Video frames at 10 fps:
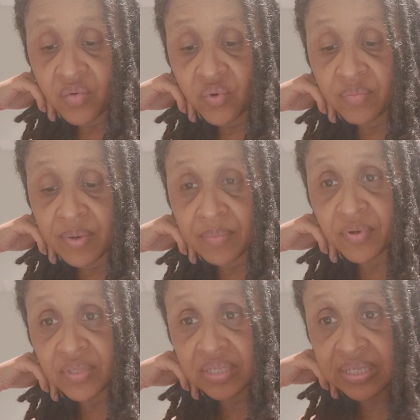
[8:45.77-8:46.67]

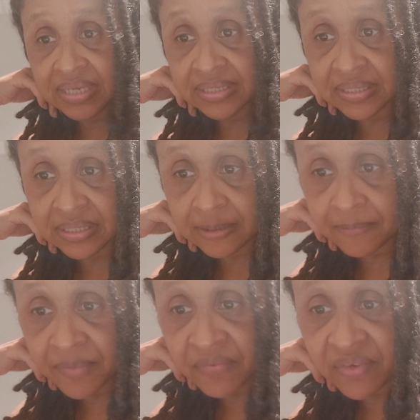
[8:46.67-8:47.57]
Remember the lesson
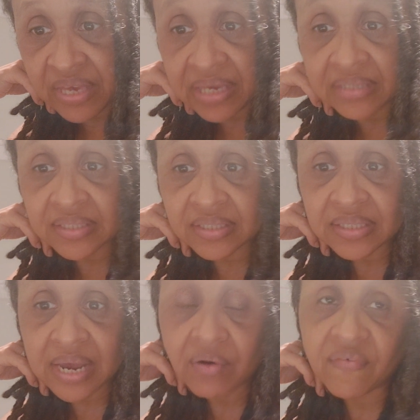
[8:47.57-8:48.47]
of Cain's
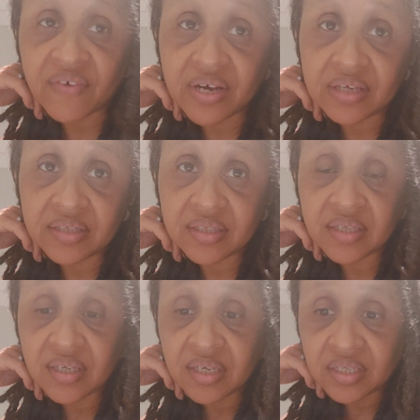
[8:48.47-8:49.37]
sacrifice,
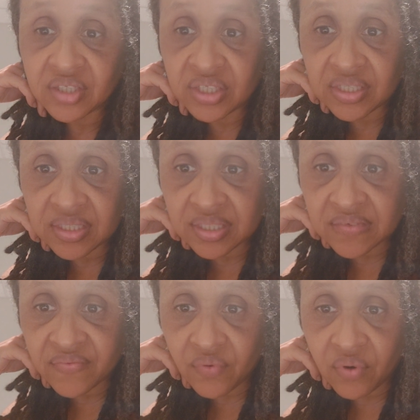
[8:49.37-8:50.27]

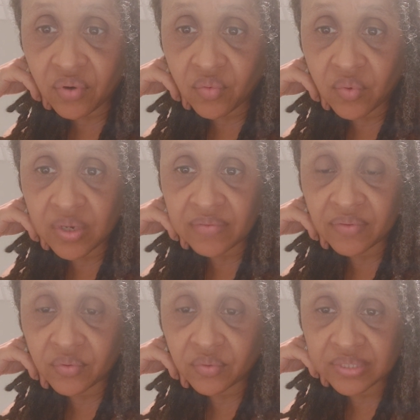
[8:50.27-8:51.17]
Genesis
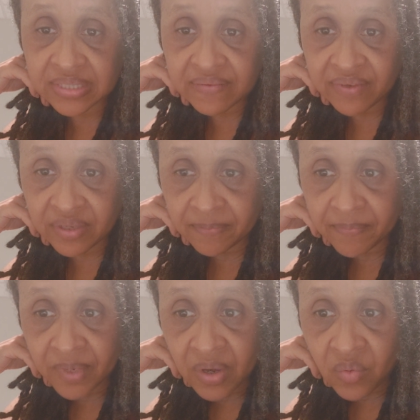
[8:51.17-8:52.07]
4:1-7.
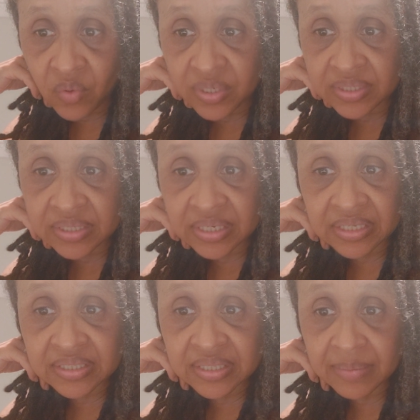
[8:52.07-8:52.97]
What is
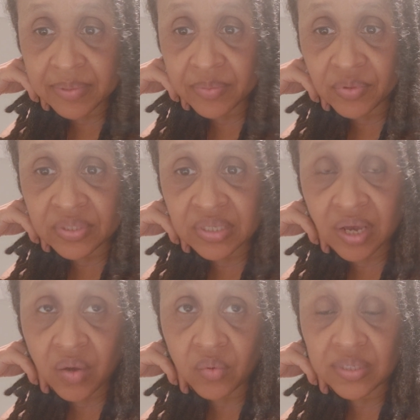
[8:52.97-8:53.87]
unacceptable is
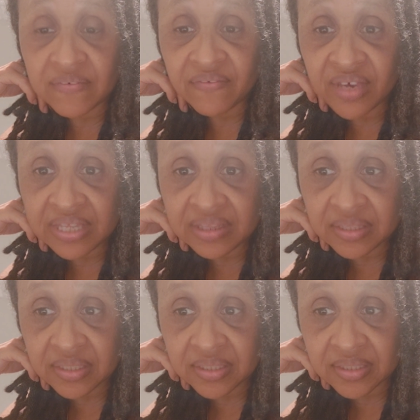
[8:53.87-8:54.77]
not only
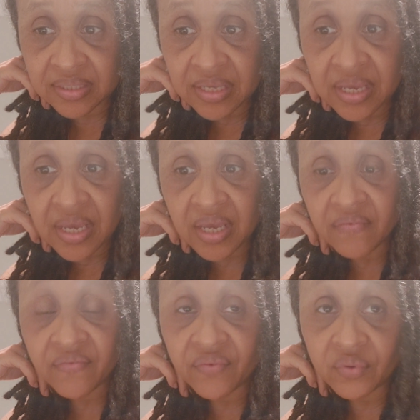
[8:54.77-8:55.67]
faithless
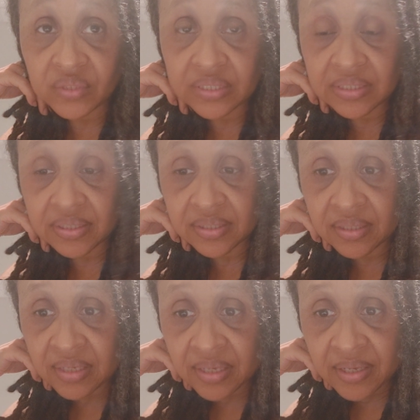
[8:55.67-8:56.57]
and fruitless,
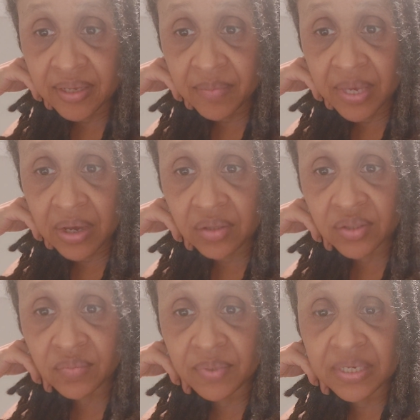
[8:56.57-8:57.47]
it may
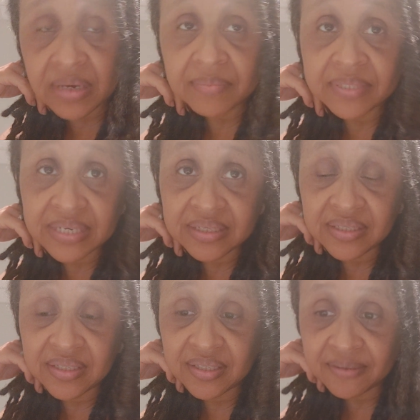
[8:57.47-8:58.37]
also become
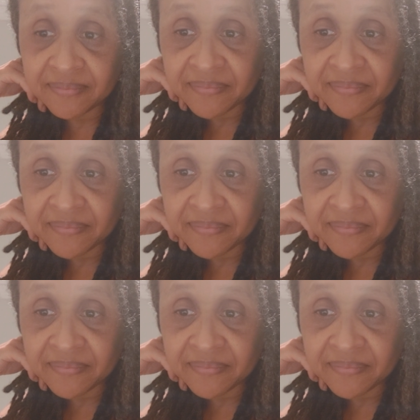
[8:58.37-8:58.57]
deadly.